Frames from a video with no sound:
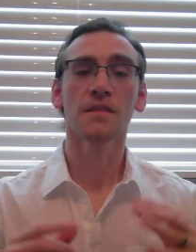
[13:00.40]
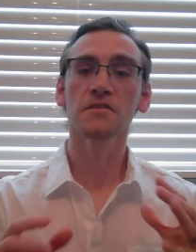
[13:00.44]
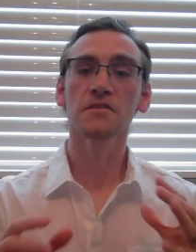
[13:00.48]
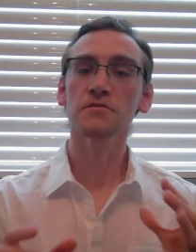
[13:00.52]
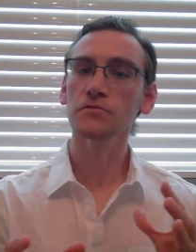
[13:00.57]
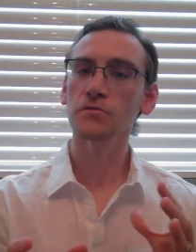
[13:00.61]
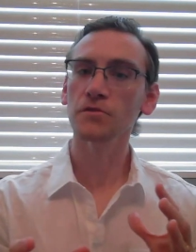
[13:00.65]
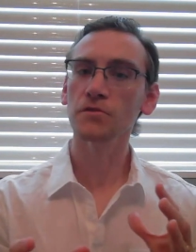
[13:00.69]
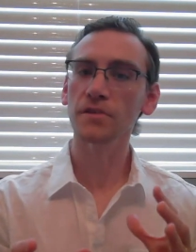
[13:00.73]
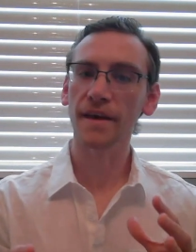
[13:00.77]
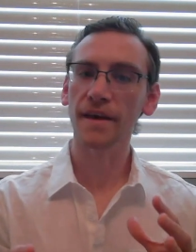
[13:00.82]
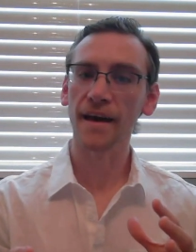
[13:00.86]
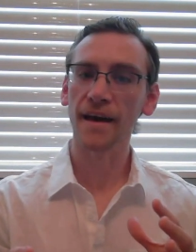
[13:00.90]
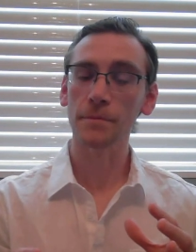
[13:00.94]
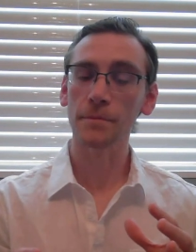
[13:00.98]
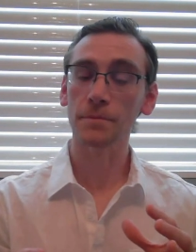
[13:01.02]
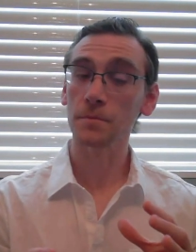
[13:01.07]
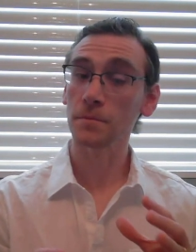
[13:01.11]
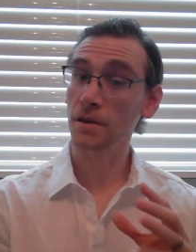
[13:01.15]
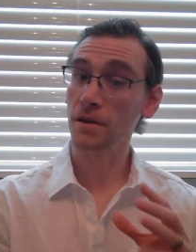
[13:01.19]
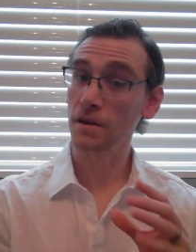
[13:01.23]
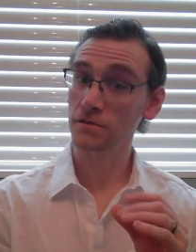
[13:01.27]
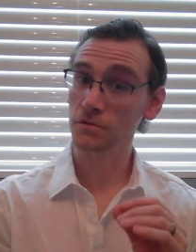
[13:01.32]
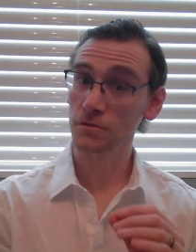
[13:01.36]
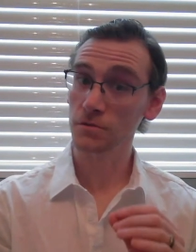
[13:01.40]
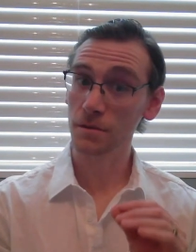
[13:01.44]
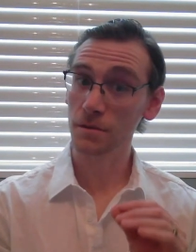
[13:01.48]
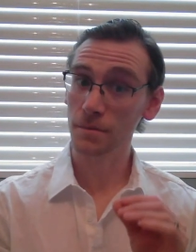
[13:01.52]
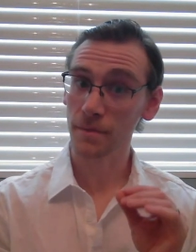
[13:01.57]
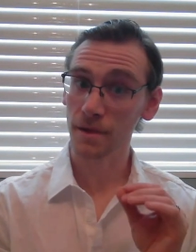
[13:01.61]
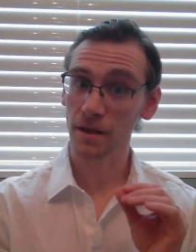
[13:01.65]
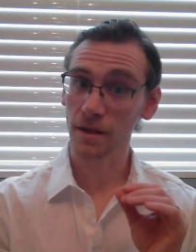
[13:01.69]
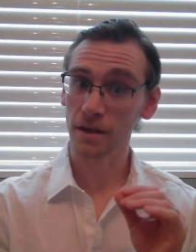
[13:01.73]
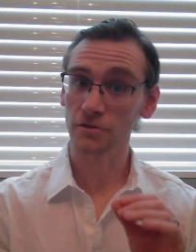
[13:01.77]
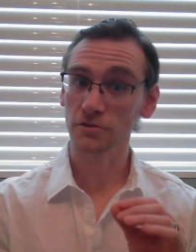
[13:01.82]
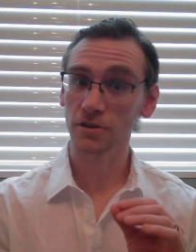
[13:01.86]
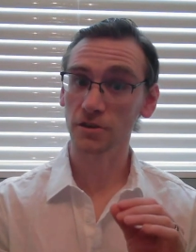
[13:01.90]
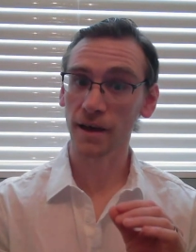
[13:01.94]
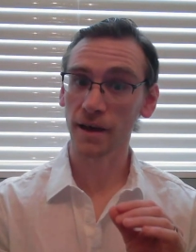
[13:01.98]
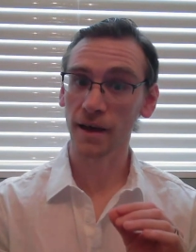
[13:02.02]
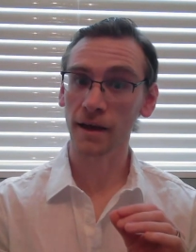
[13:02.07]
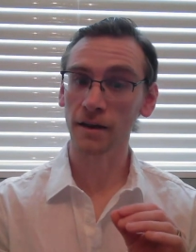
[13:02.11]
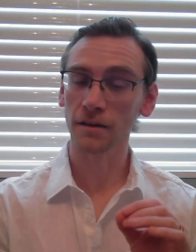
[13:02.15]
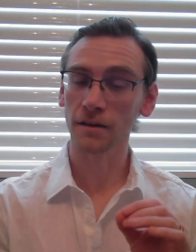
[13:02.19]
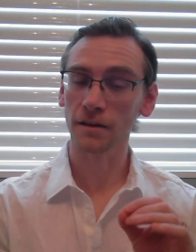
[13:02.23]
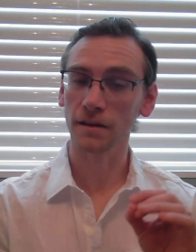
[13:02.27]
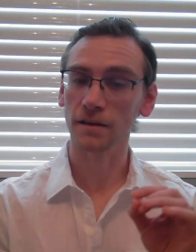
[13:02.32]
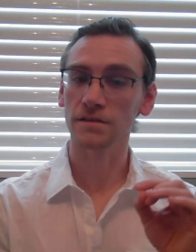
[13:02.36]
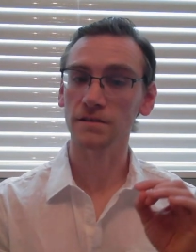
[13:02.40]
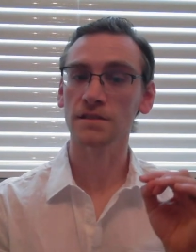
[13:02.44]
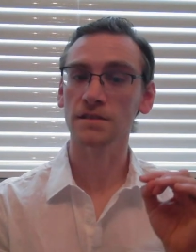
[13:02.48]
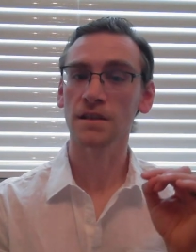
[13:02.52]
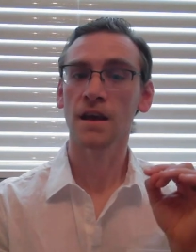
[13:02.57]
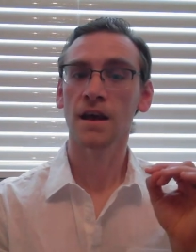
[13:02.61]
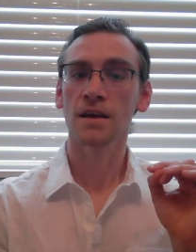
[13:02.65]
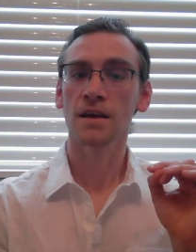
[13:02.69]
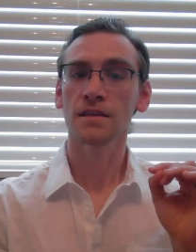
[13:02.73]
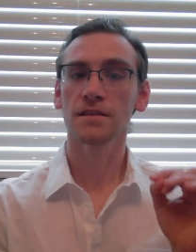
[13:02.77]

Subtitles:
This really happened because there was a major catalyst.